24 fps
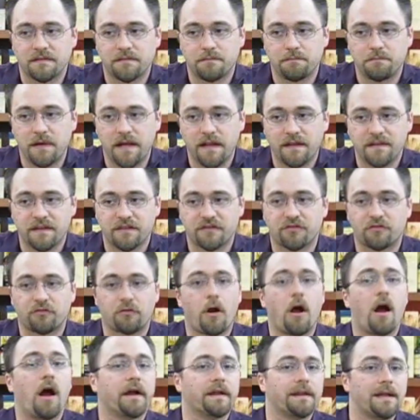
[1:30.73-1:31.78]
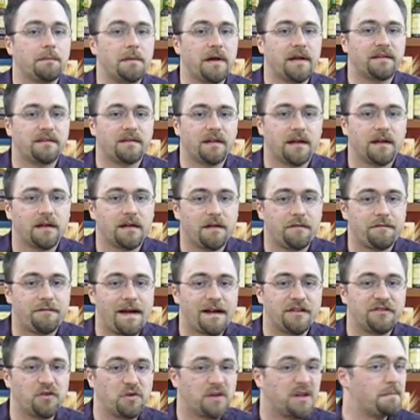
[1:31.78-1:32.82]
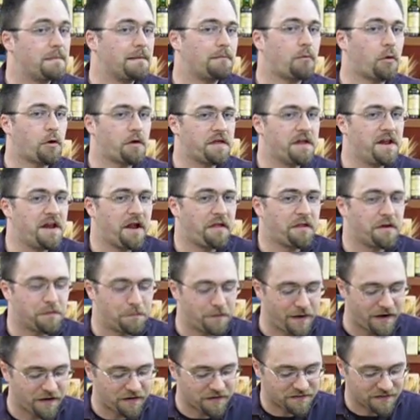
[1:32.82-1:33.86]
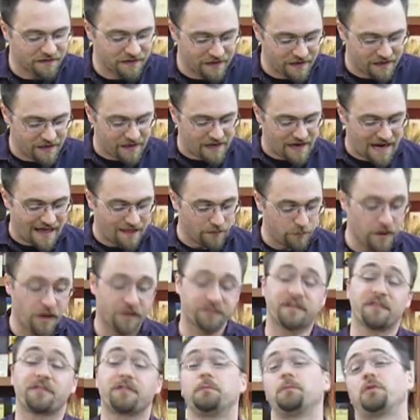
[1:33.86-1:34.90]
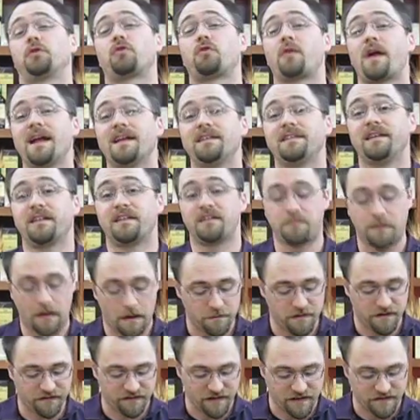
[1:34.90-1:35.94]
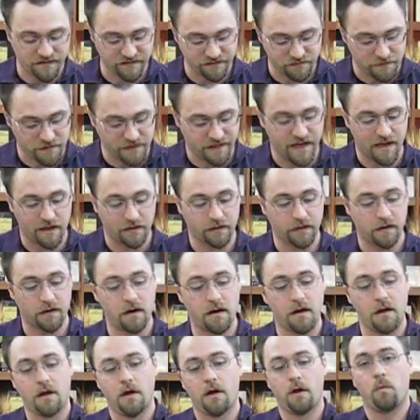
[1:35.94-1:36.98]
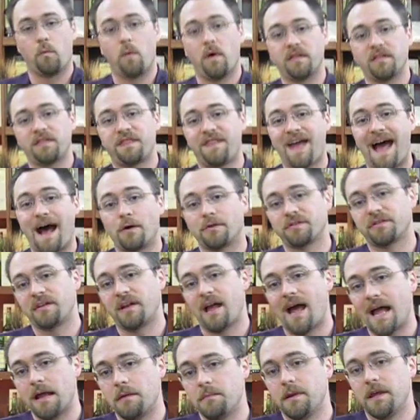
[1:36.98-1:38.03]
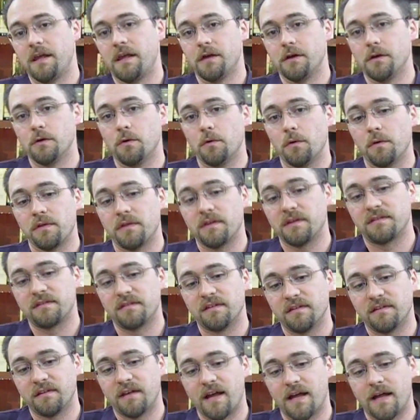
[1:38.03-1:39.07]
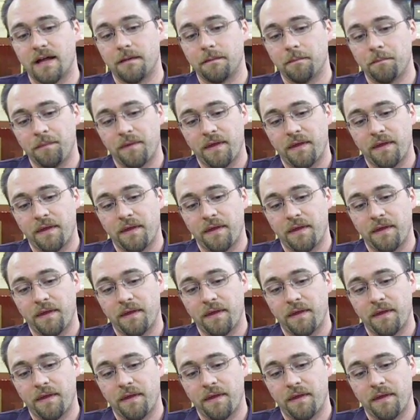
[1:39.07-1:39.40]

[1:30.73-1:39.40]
Being this strong, they might affect you a little bit more than other beers. And then we also have some crazy experiments like this McKellar 1000 IBU. This is a